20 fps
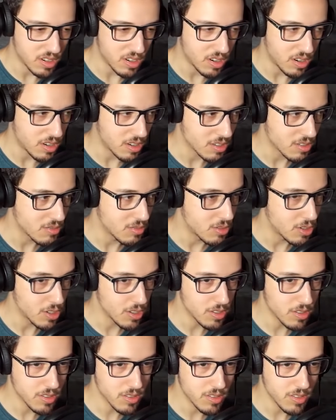
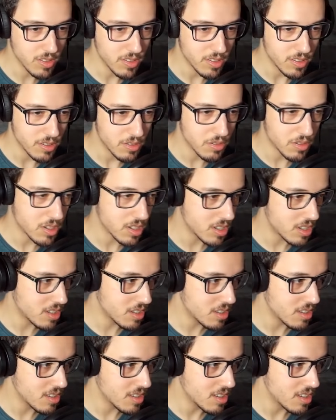awkward.
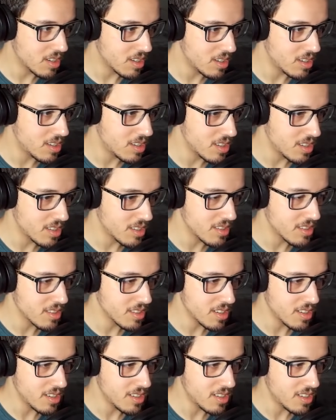Okay, alright,
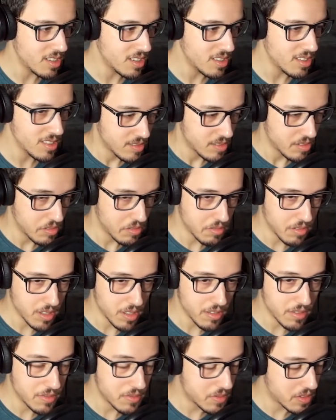alright.
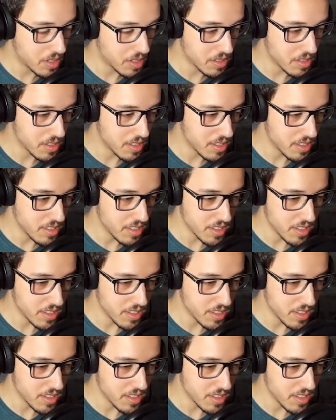Okay, fuck this,